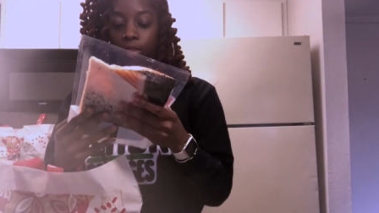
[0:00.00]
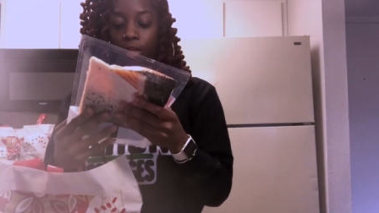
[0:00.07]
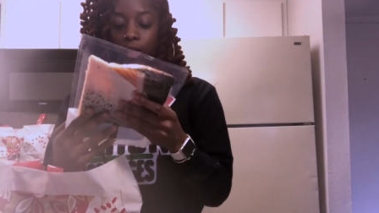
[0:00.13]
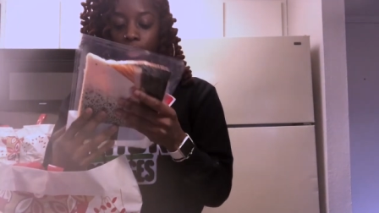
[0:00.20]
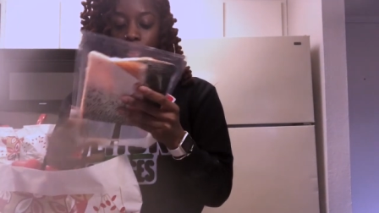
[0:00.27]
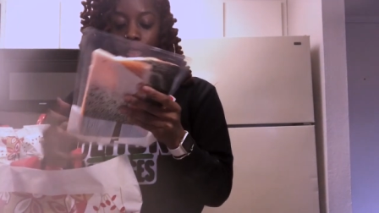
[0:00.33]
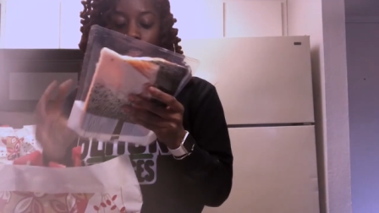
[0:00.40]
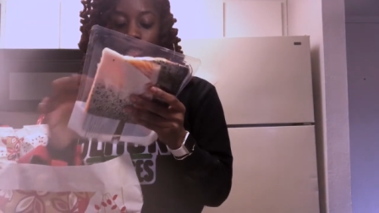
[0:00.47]

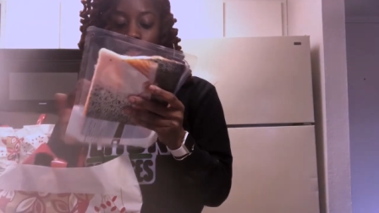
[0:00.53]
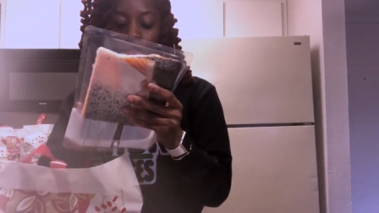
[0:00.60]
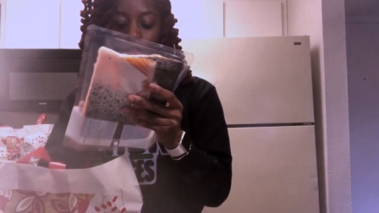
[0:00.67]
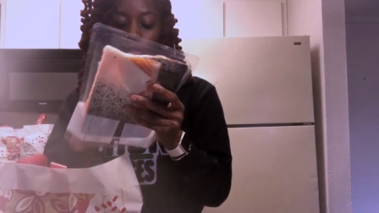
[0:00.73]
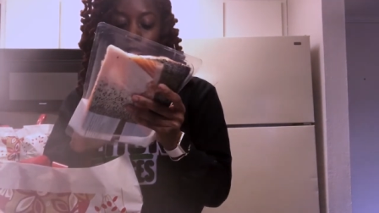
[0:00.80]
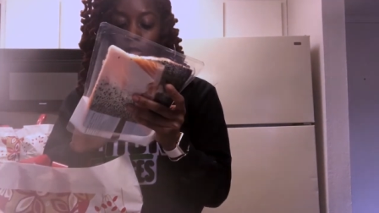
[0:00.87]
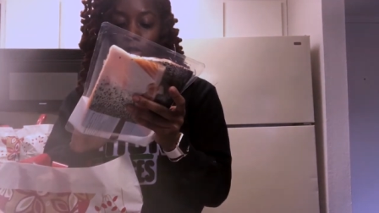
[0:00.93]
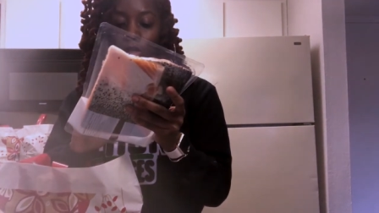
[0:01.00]
Like, these are
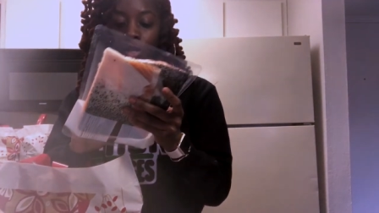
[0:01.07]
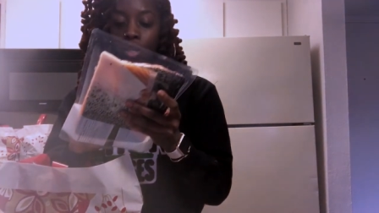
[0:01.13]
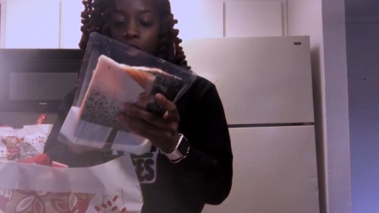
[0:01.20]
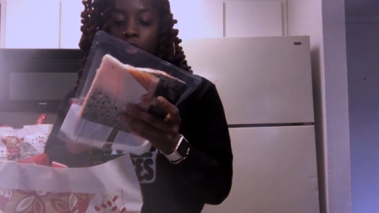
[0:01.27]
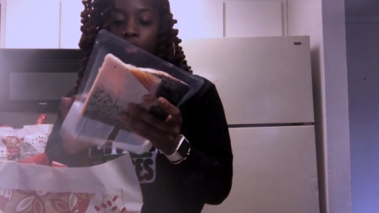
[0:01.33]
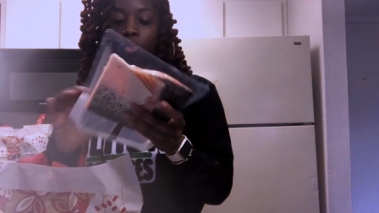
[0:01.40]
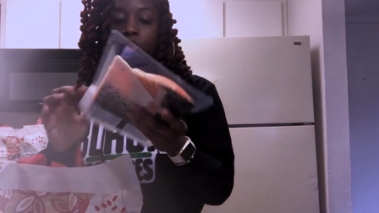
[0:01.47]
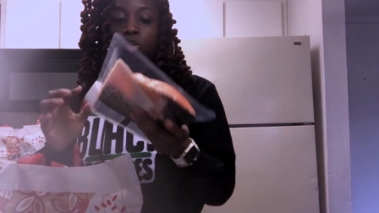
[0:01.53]

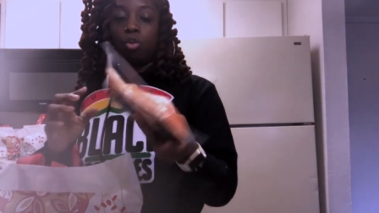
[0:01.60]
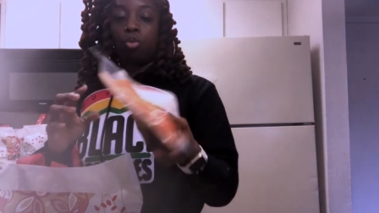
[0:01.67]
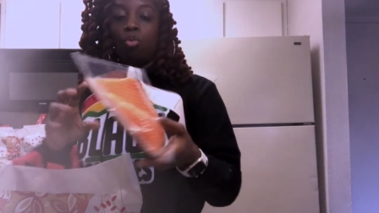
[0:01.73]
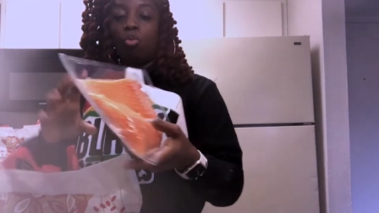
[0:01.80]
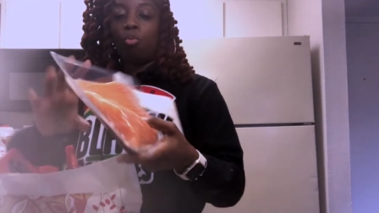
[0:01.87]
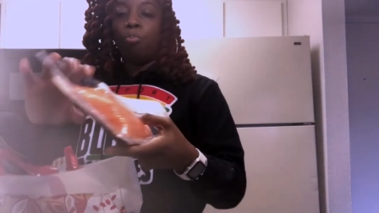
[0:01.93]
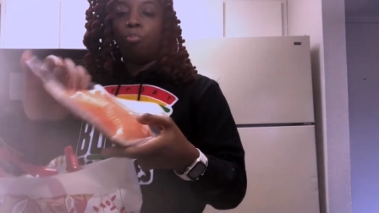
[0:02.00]
two